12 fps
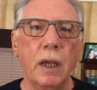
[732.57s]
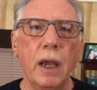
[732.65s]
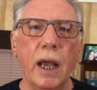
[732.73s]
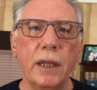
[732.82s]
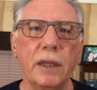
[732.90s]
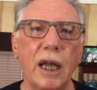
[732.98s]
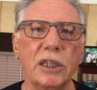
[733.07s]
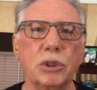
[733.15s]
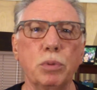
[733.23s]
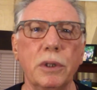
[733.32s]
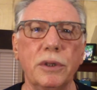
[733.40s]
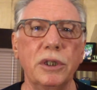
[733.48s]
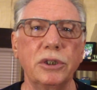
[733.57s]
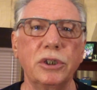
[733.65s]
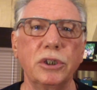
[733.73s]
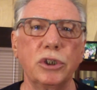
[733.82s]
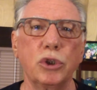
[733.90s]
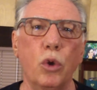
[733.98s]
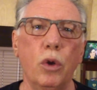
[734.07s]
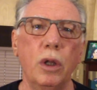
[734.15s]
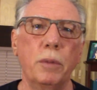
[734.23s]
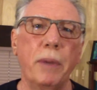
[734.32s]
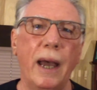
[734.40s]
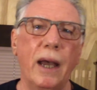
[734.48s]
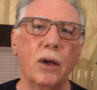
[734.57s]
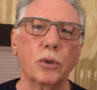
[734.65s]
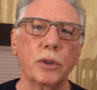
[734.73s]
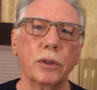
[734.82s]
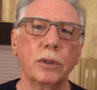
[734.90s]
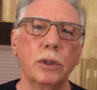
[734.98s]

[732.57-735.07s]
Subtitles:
And that's what this is all about.